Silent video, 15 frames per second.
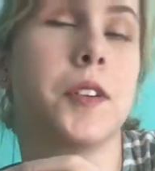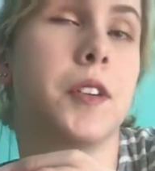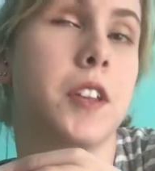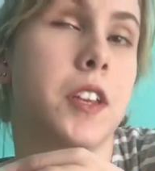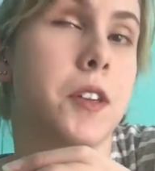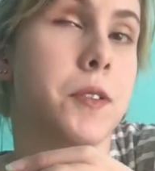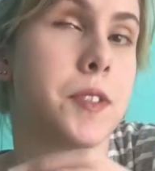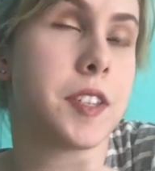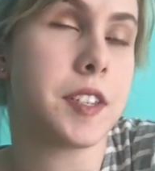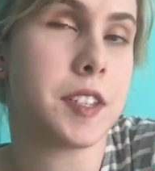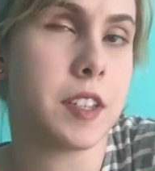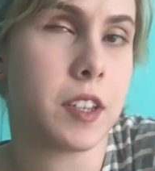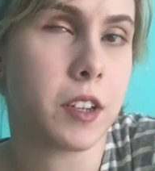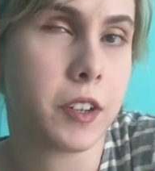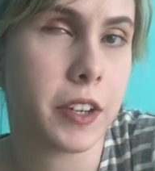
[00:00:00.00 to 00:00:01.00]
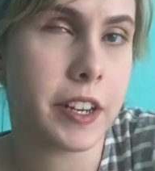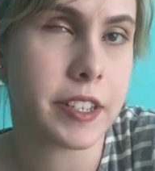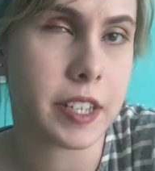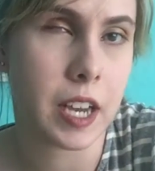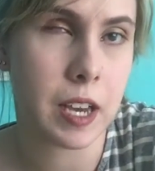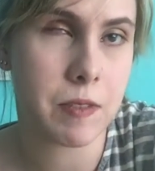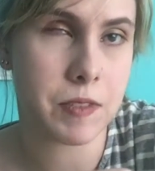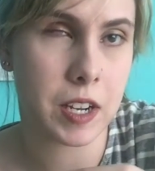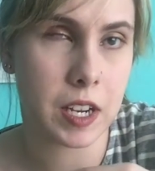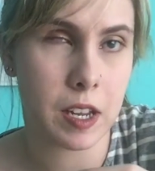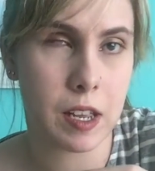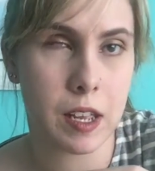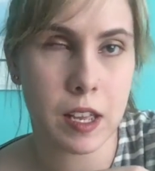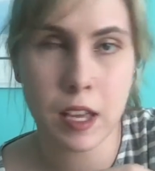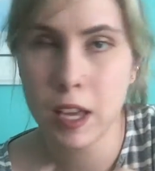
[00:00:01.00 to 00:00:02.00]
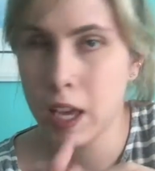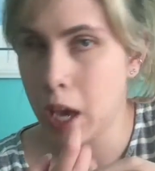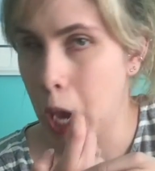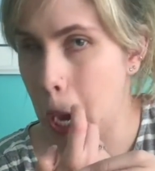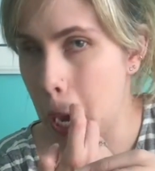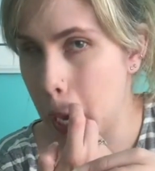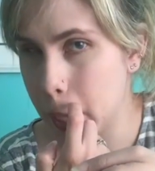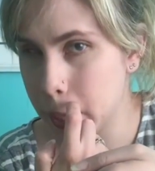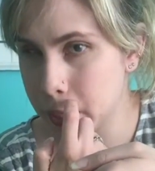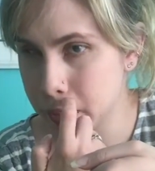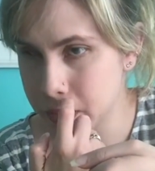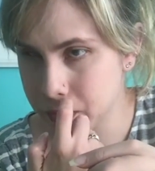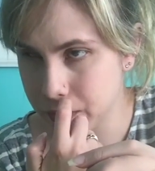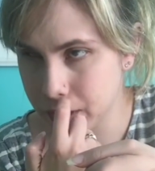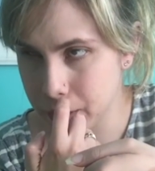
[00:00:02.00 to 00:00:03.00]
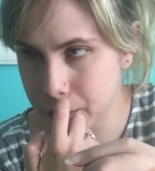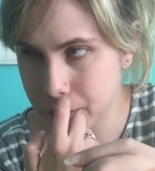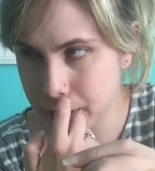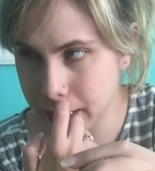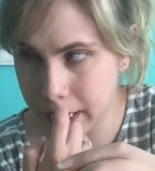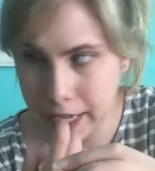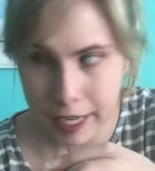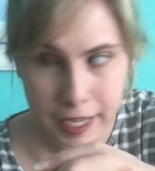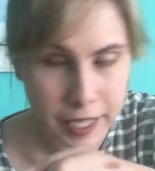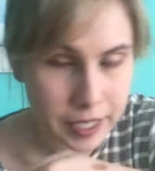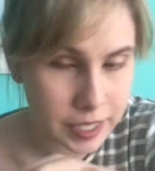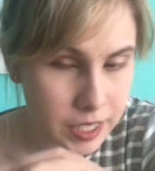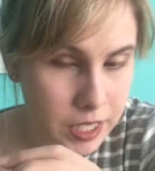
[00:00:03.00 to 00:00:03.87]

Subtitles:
you could use this in the crease. I've done it. It looks very pretty.